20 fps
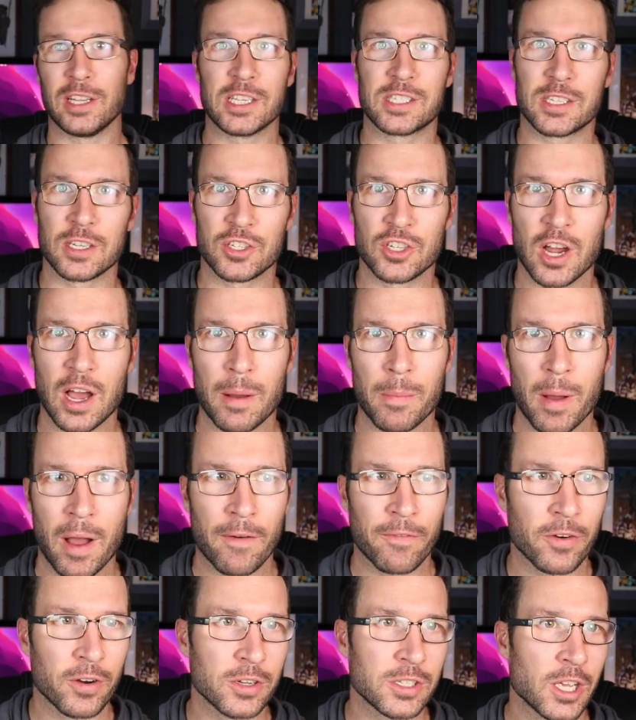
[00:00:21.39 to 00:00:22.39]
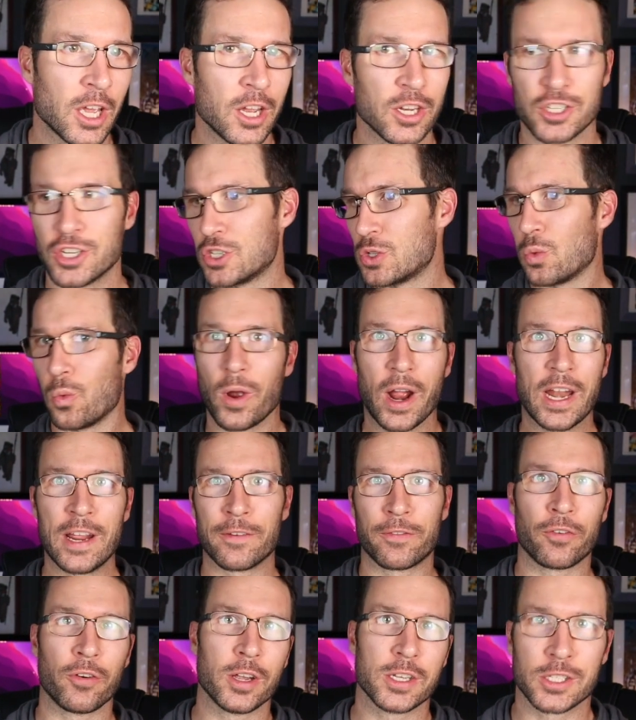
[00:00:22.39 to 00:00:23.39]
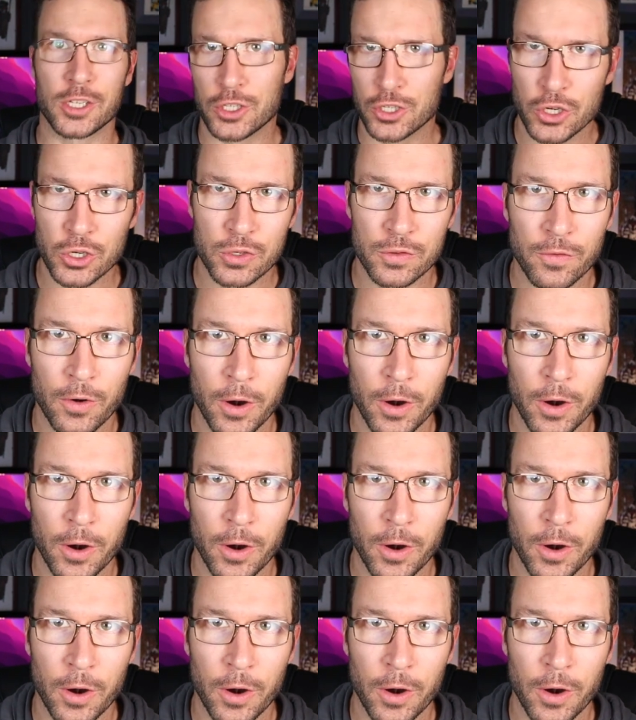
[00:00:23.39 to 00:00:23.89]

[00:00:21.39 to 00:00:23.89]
list of job offers just waiting for us to choose